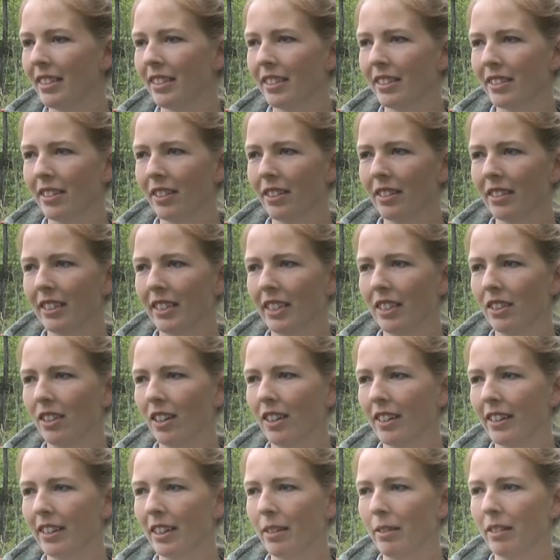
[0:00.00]
Certainly
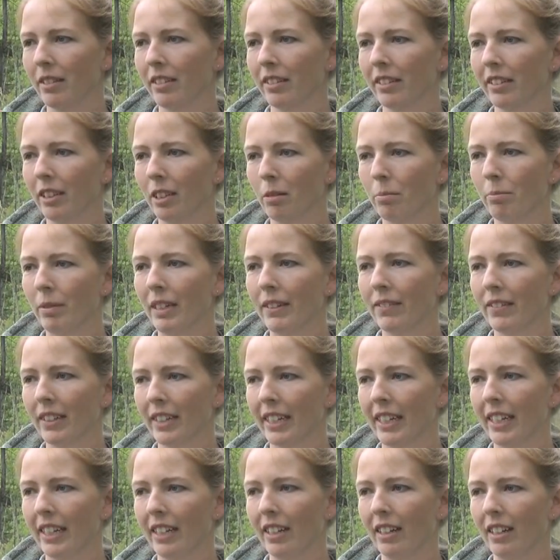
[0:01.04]
along the Little Beaver
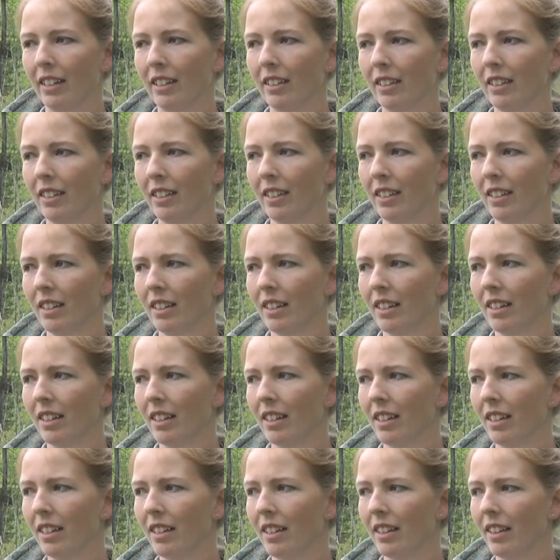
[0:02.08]
Kill,
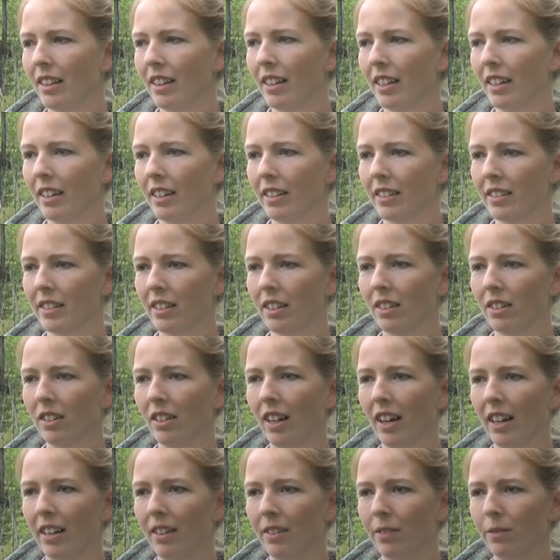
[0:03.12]
there's a
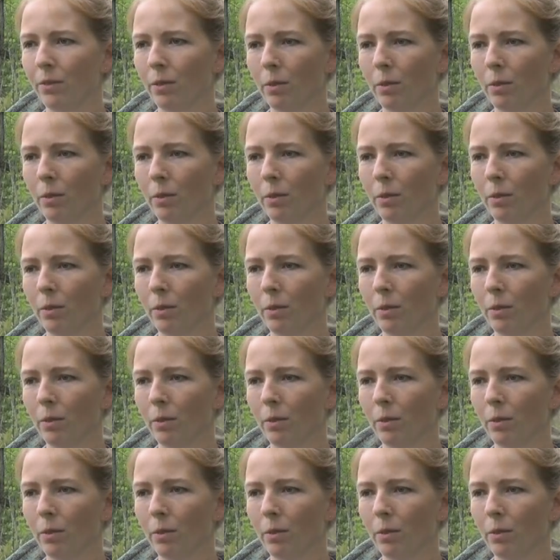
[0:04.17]
lot of